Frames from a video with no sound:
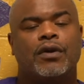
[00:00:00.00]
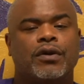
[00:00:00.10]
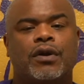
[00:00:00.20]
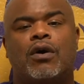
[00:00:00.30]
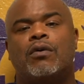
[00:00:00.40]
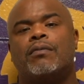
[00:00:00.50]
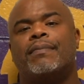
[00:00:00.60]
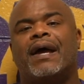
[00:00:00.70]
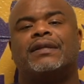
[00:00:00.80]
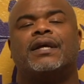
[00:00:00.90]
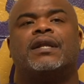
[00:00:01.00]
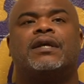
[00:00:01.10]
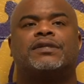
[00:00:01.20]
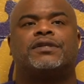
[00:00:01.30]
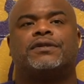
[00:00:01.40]
You know, back then,
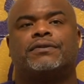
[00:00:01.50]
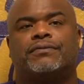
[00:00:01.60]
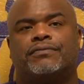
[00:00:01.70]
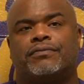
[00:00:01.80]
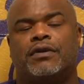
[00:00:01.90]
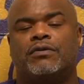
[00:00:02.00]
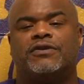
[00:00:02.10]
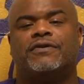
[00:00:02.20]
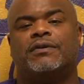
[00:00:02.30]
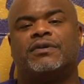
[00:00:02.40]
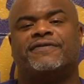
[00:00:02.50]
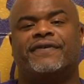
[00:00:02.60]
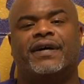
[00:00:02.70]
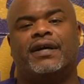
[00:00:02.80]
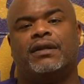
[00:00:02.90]
that's, it, was, it was fun